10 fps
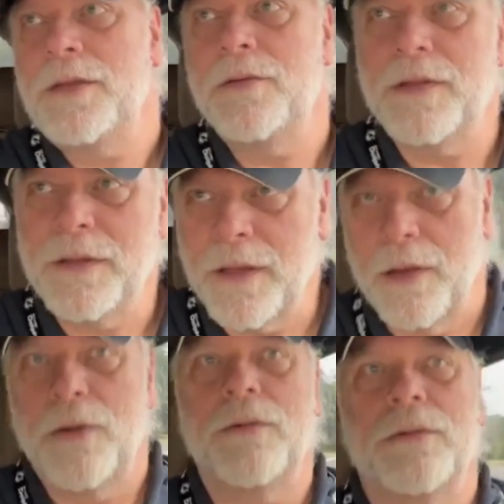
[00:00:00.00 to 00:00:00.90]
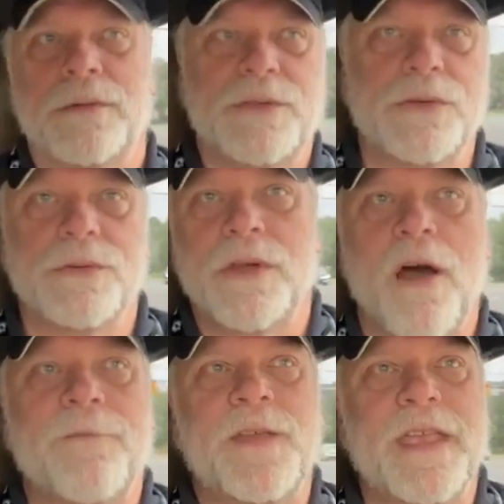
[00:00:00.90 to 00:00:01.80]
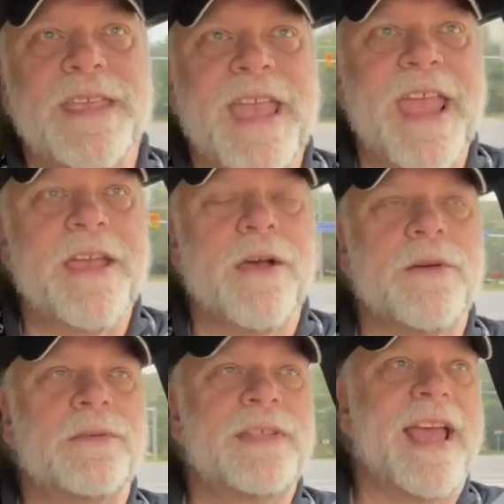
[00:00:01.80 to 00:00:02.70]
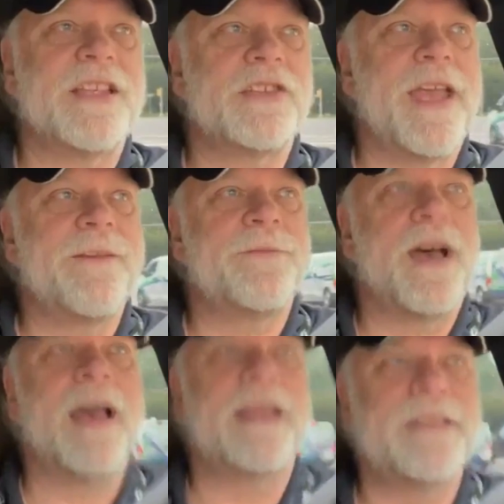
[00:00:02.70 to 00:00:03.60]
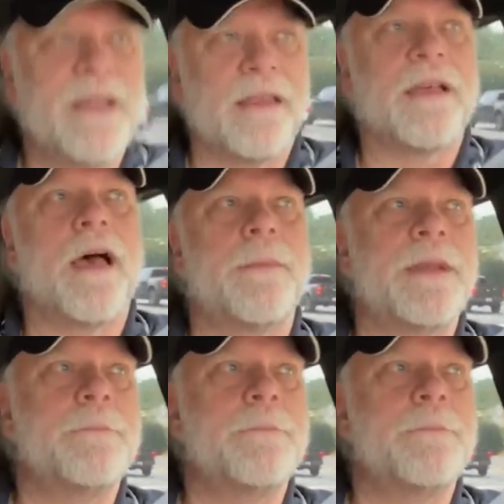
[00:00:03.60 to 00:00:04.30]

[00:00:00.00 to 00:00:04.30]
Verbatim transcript: you can go to coffee, ko-fi.com,